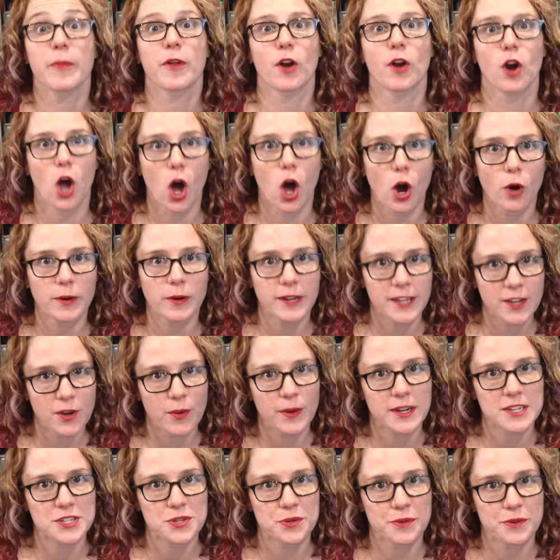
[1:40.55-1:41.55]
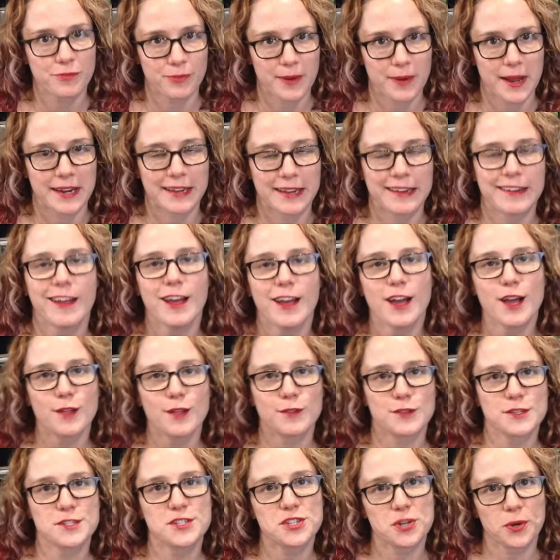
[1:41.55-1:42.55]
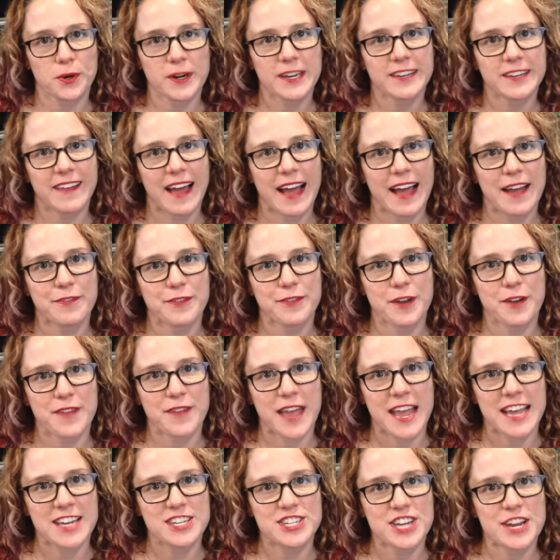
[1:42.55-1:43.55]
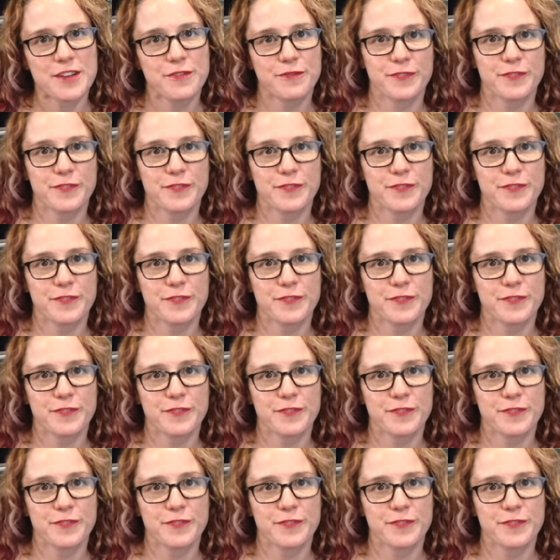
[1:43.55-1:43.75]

they're already going to have read it The Storied Life of A.J.